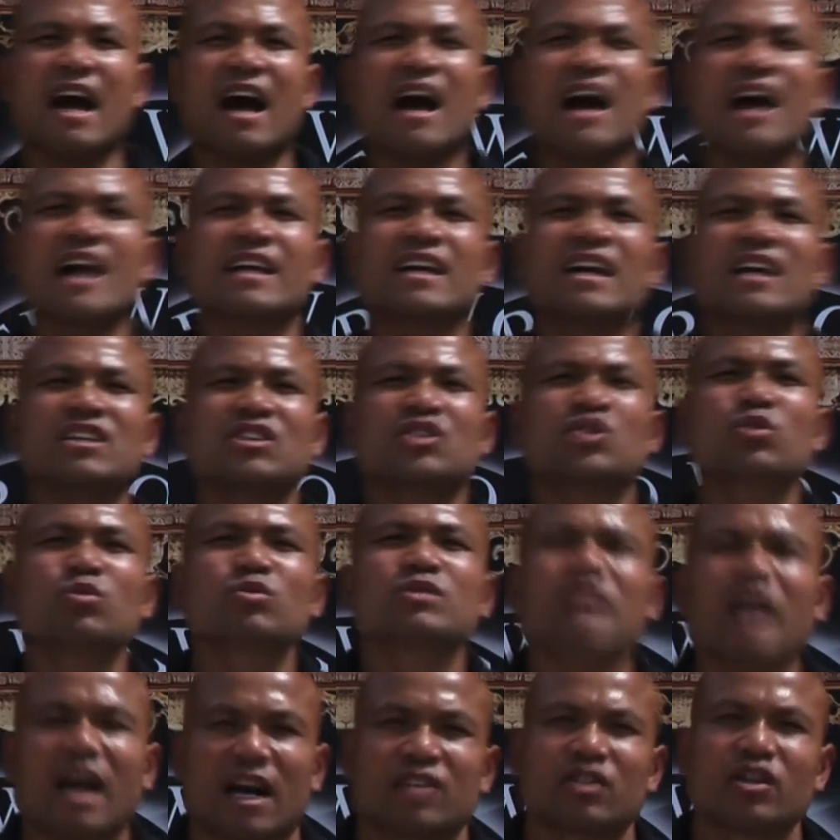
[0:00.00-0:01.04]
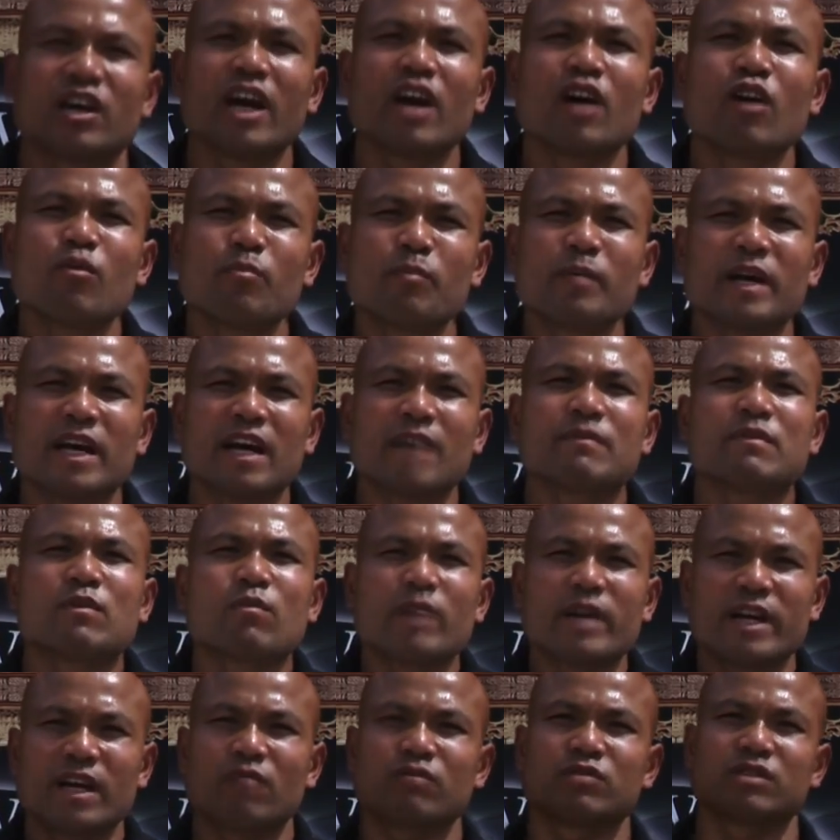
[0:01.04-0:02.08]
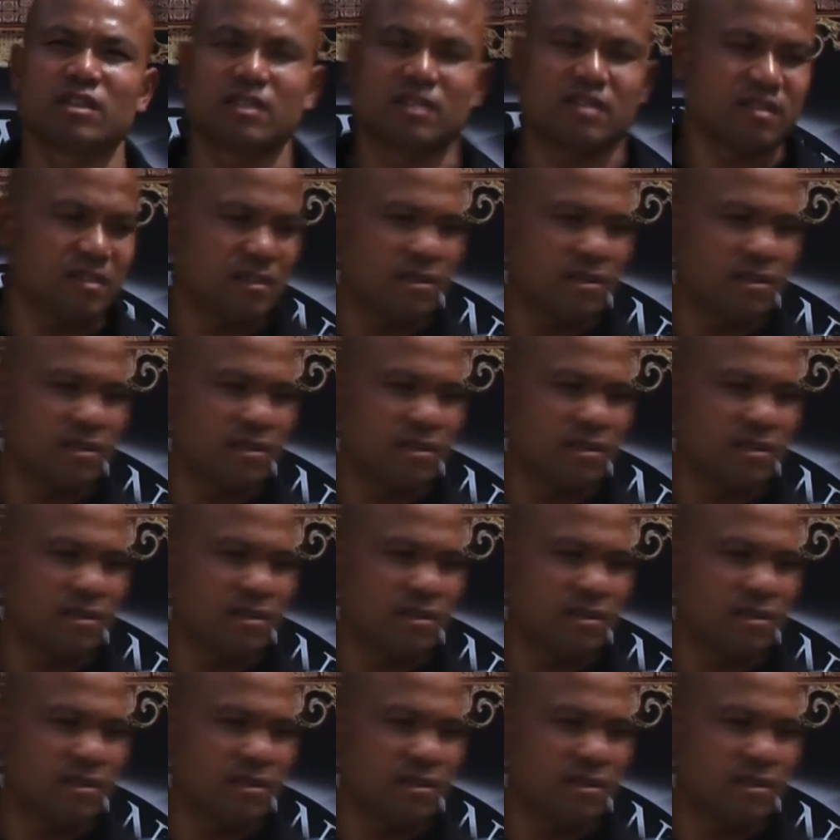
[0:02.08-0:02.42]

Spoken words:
I can do that to helping everyone else's.